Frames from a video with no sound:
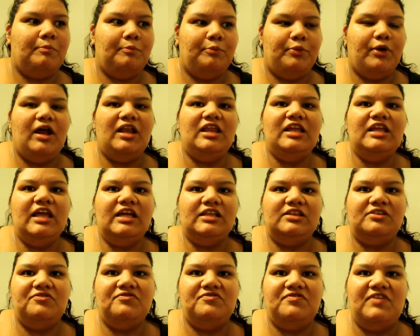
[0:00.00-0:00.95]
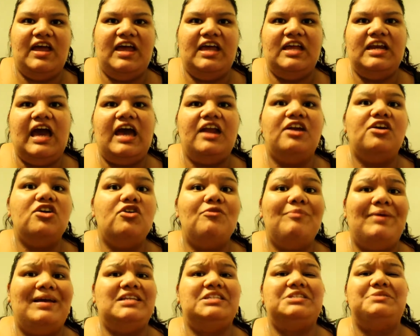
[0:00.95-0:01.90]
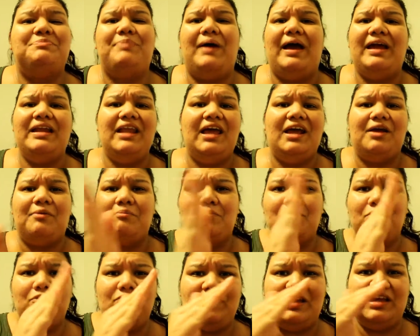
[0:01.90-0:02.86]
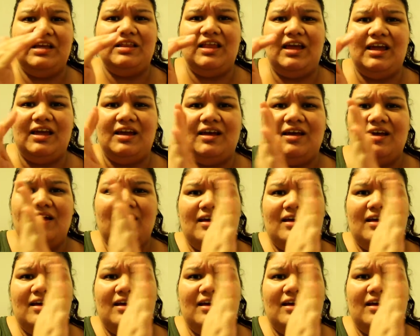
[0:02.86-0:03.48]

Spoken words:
probably like the vein, I don't know, my spine like moving, like